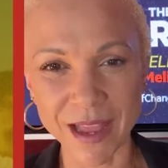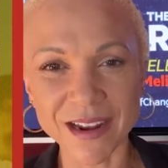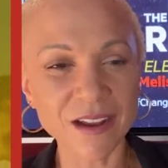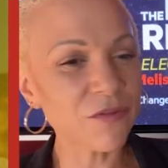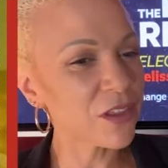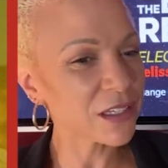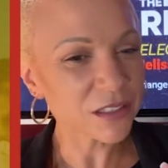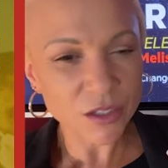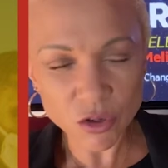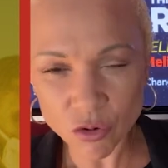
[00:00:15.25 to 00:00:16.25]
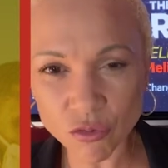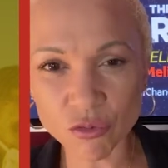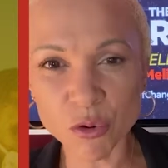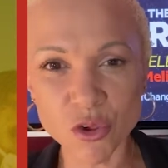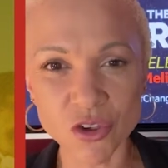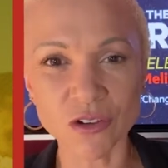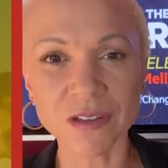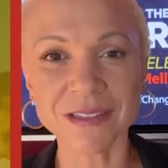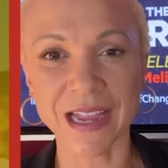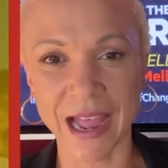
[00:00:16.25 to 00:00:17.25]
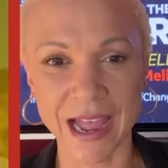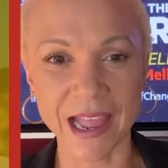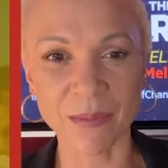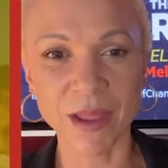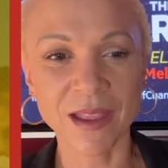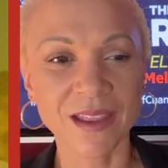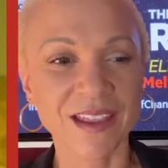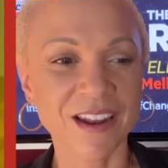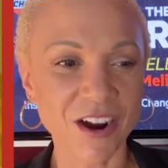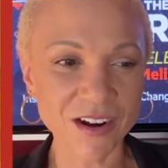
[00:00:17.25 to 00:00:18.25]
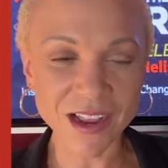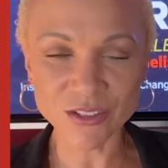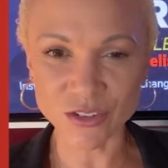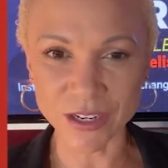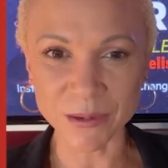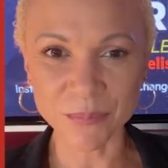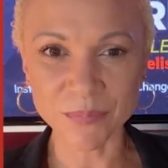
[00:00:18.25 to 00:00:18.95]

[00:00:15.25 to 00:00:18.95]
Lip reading: and of this crucial time in our country.